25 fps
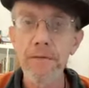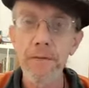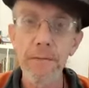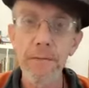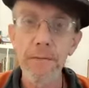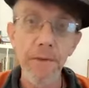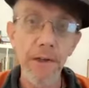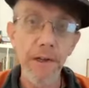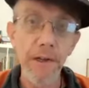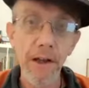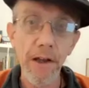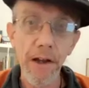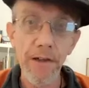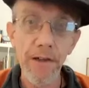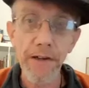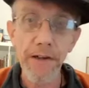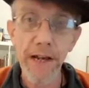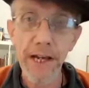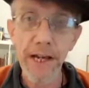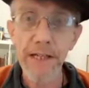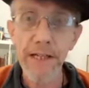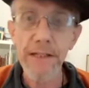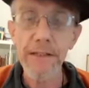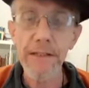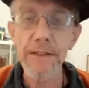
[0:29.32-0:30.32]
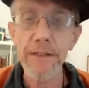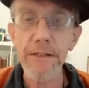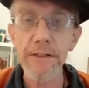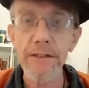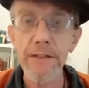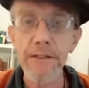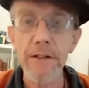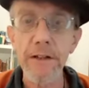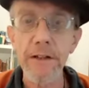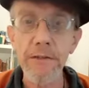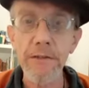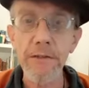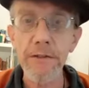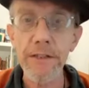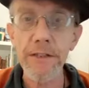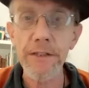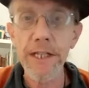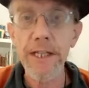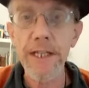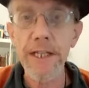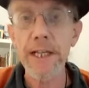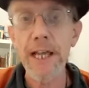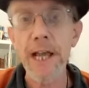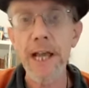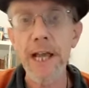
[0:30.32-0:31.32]
live hand. And so if you're
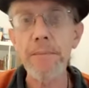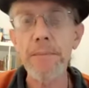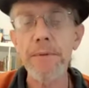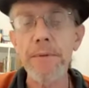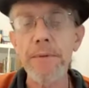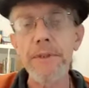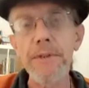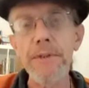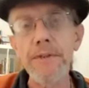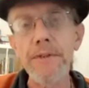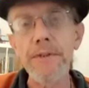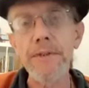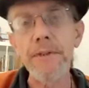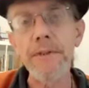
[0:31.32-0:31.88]
taking handprints,